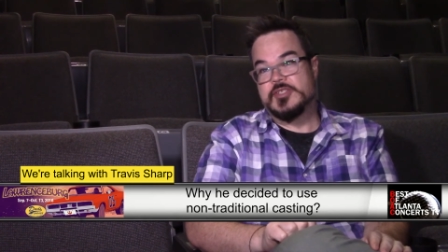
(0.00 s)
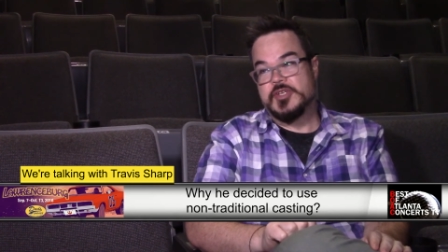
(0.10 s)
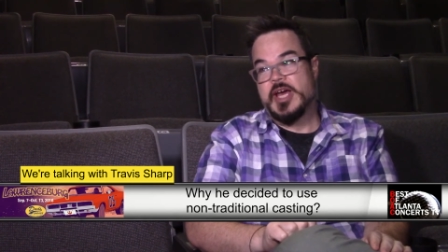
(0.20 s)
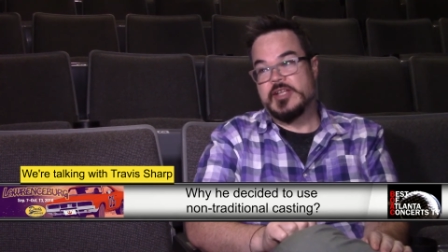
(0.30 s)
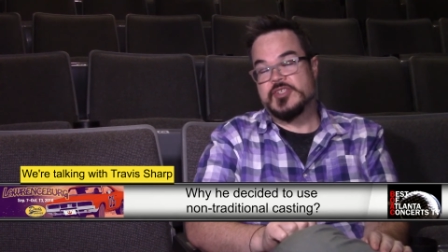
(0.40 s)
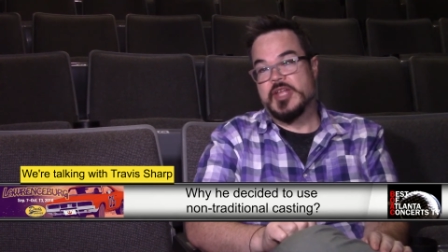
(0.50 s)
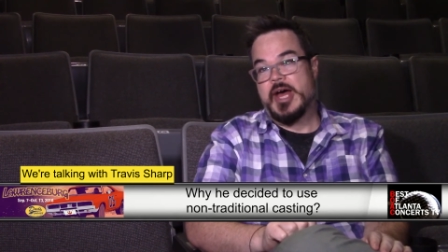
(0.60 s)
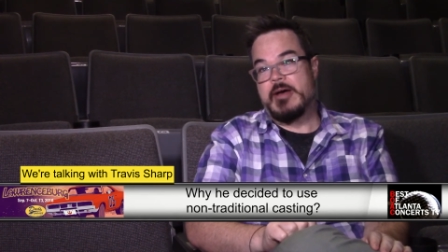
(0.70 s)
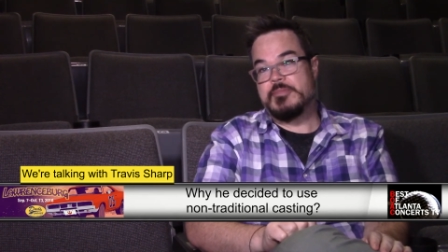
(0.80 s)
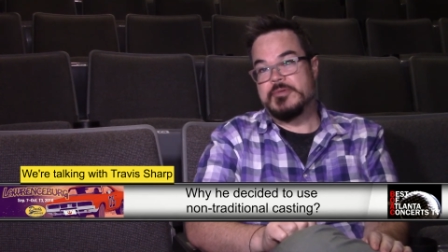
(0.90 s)
You got to
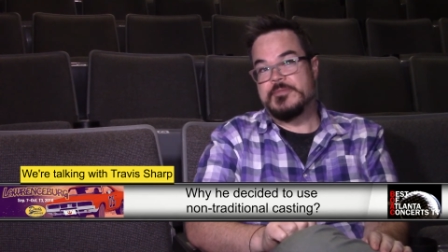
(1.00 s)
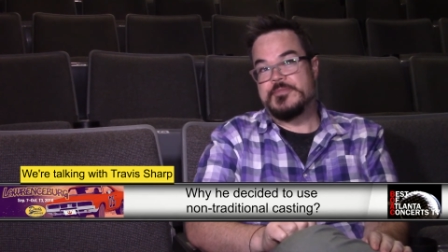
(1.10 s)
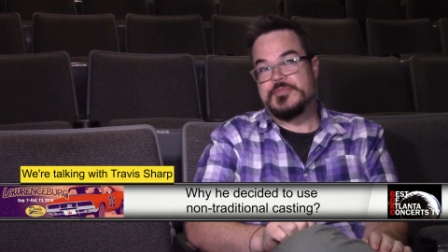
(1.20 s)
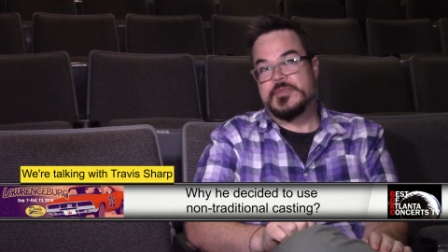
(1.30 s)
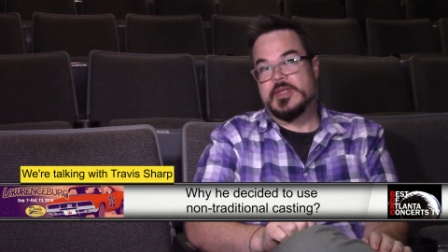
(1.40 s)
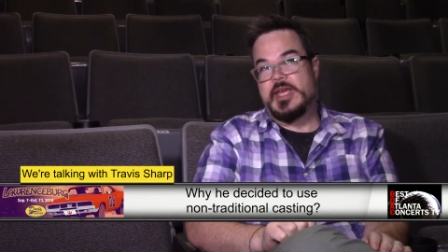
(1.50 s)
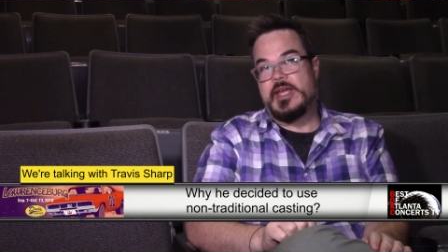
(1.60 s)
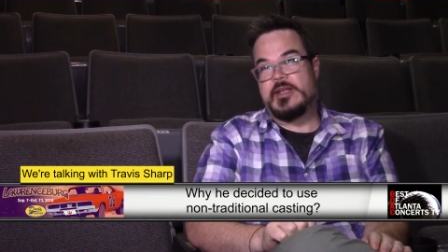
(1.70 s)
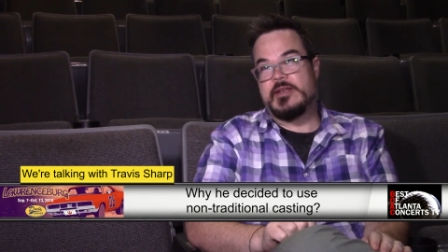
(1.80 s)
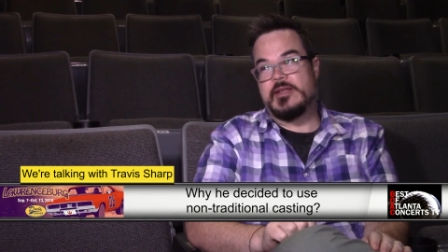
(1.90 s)
stop,
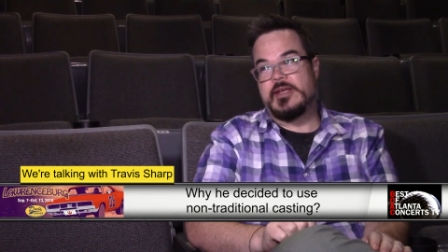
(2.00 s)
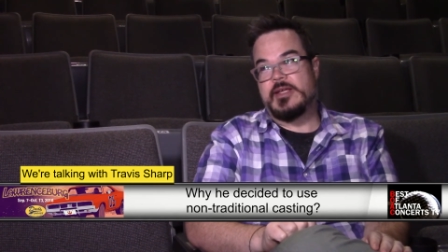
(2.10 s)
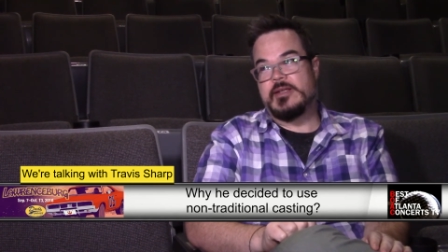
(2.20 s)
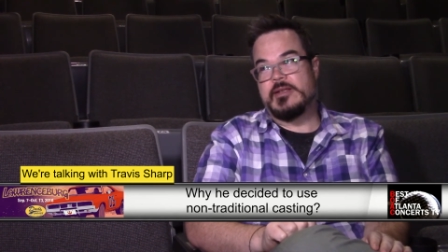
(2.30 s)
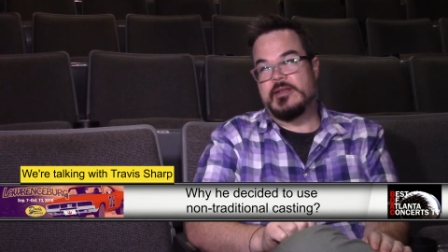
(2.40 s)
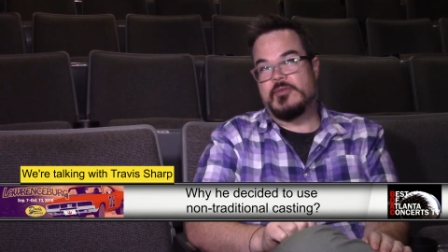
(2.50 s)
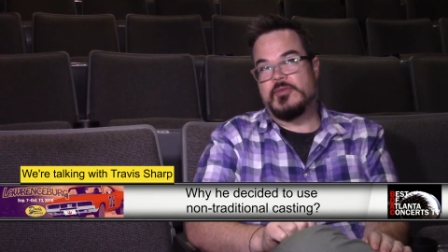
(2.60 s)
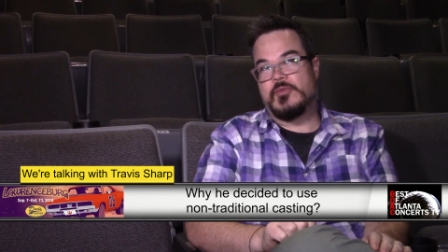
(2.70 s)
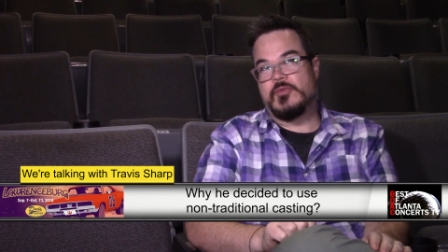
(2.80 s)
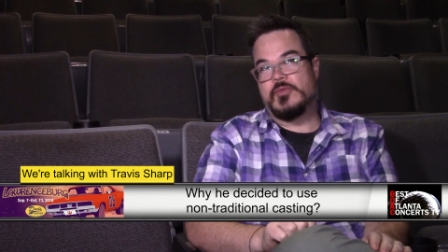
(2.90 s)
and and
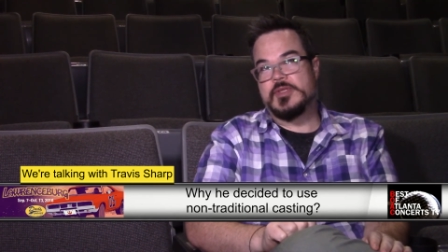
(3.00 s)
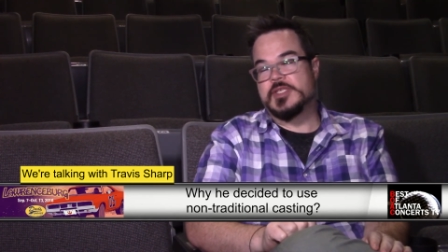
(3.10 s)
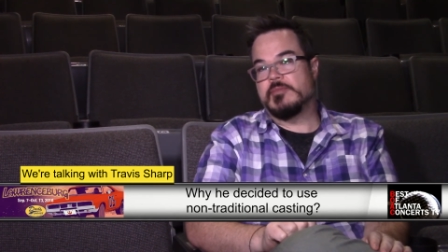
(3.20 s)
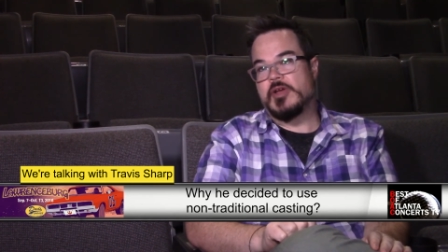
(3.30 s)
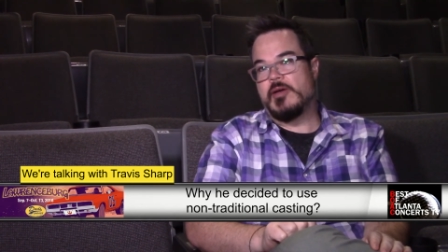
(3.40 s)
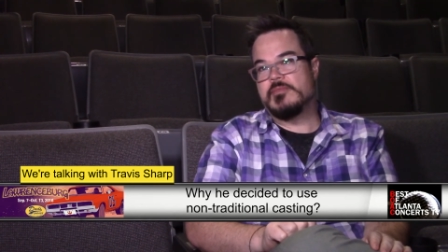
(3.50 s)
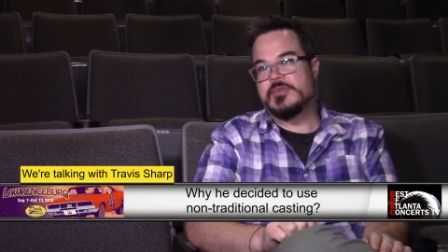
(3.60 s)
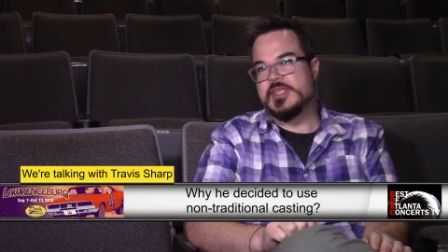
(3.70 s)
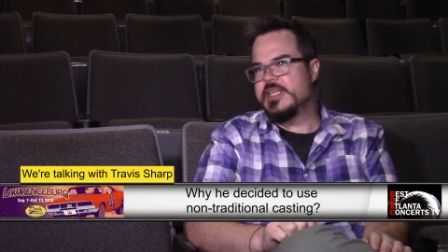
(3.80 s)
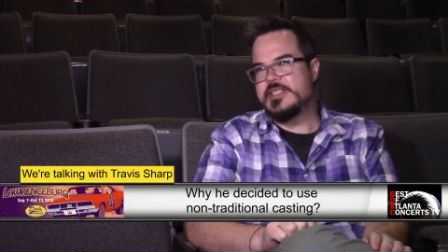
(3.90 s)
when something
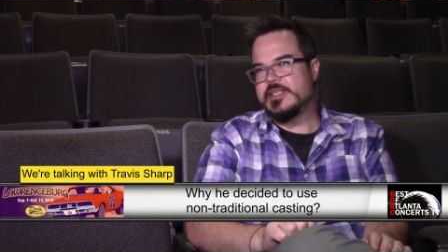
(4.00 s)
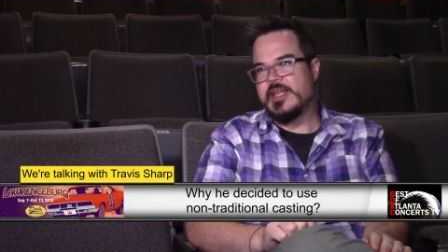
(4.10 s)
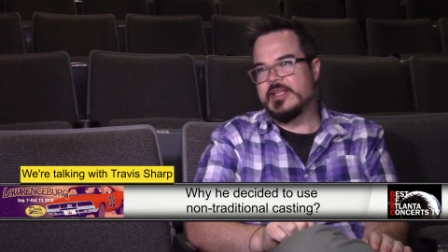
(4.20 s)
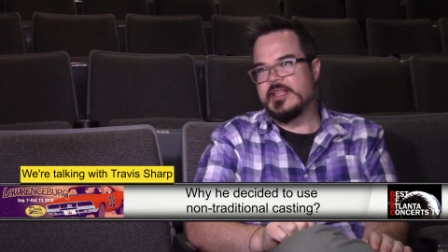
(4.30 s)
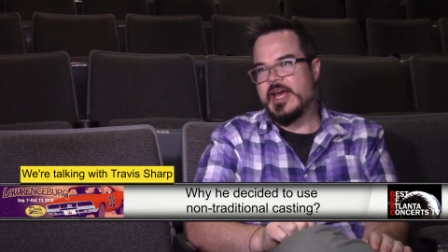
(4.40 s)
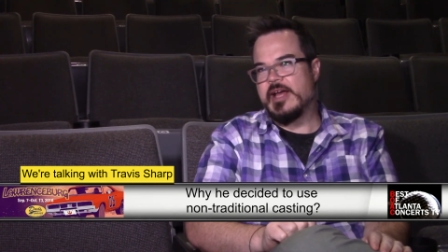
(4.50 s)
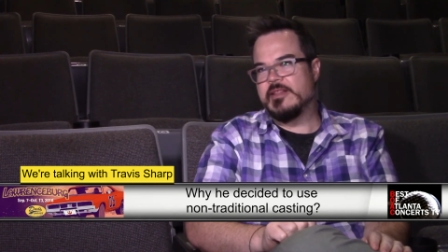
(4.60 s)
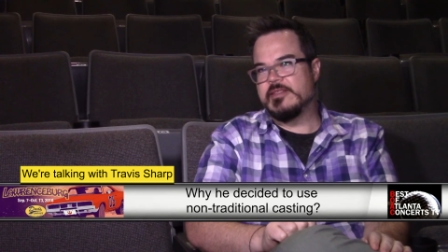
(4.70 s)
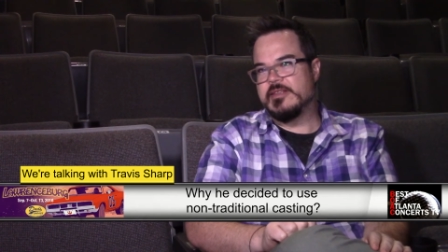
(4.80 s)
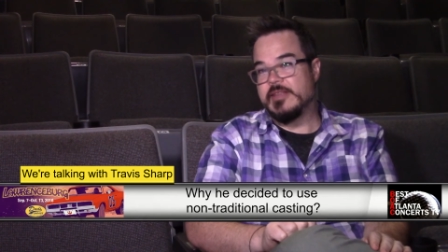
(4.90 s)
comes easy like that,
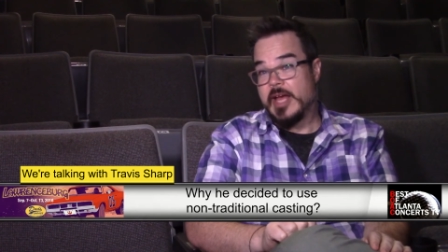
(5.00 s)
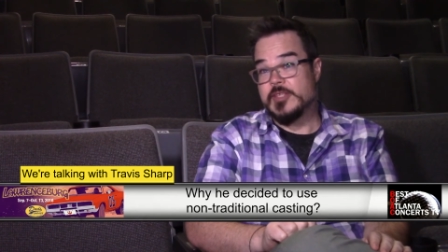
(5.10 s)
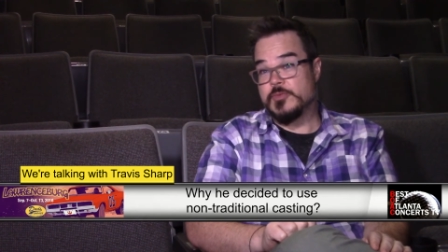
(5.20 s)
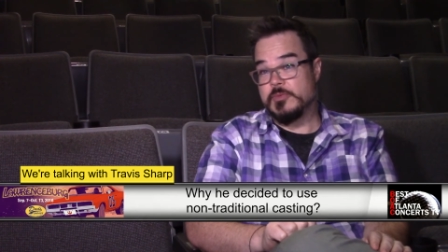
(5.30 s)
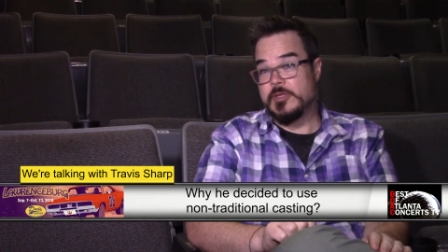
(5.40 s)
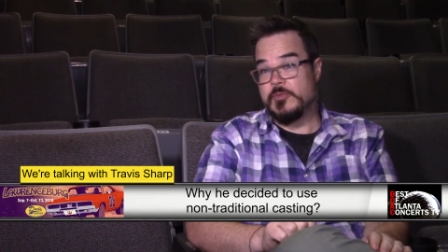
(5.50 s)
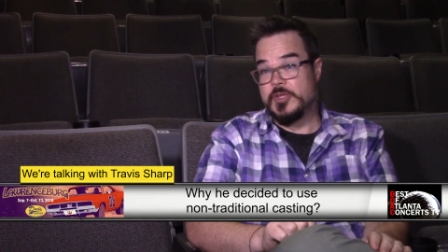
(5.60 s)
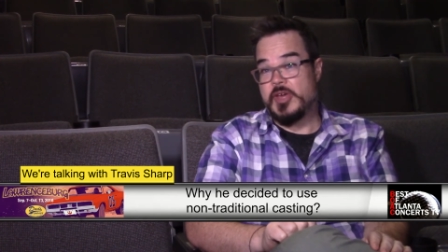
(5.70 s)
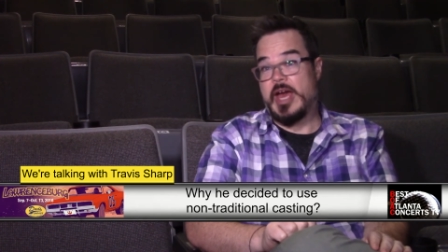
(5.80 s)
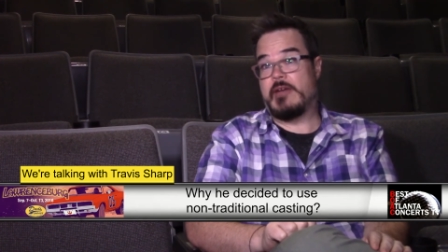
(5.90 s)
then that's really when
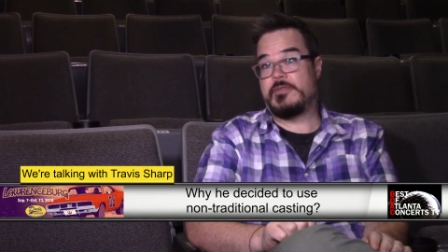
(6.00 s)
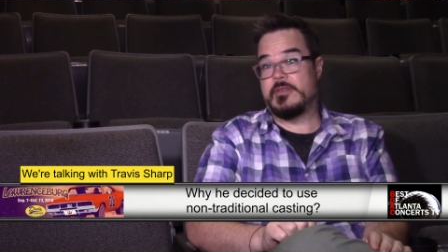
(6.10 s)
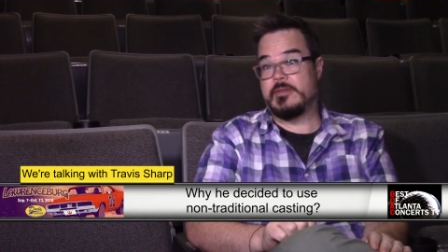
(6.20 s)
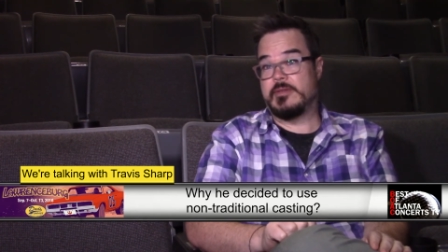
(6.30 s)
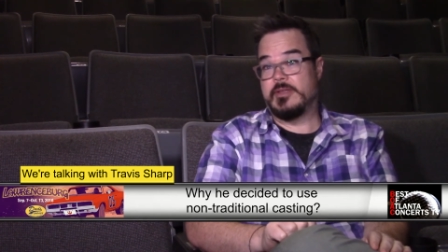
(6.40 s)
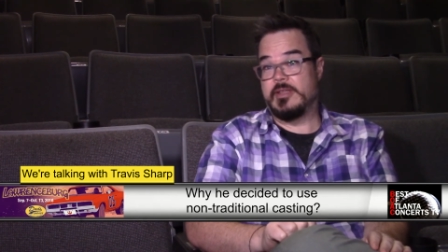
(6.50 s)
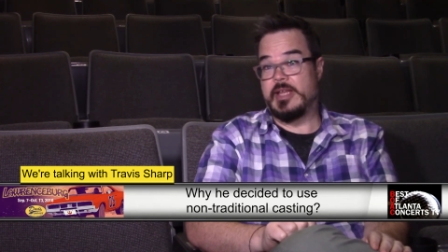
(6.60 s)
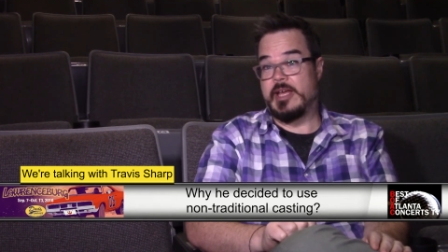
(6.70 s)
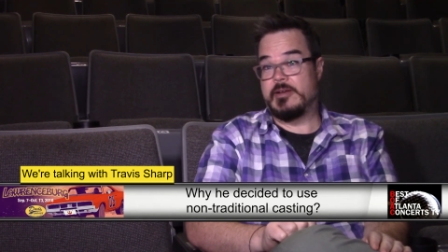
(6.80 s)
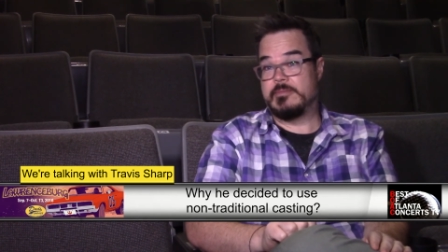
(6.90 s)
you have to like